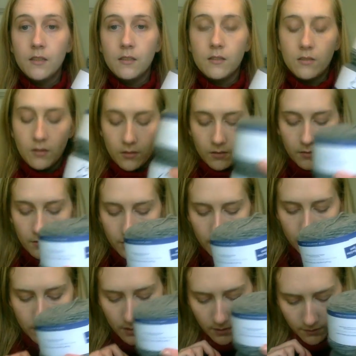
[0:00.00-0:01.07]
So
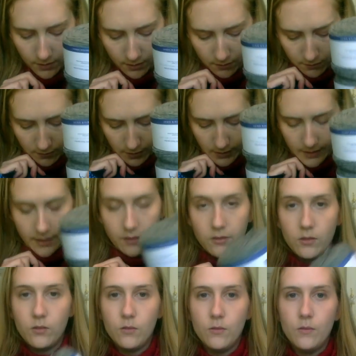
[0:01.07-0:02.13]
I'll see if I can find out
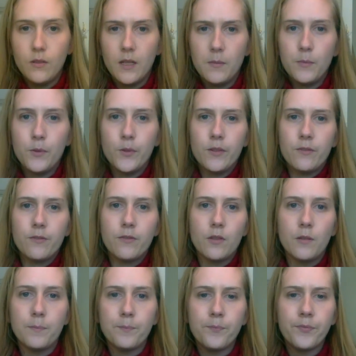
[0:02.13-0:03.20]
who I bought it
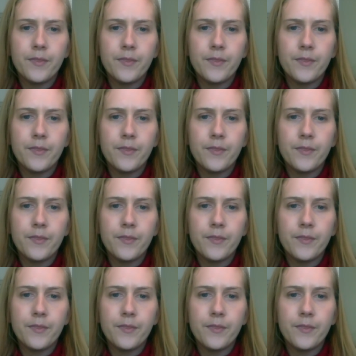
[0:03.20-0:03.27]
from.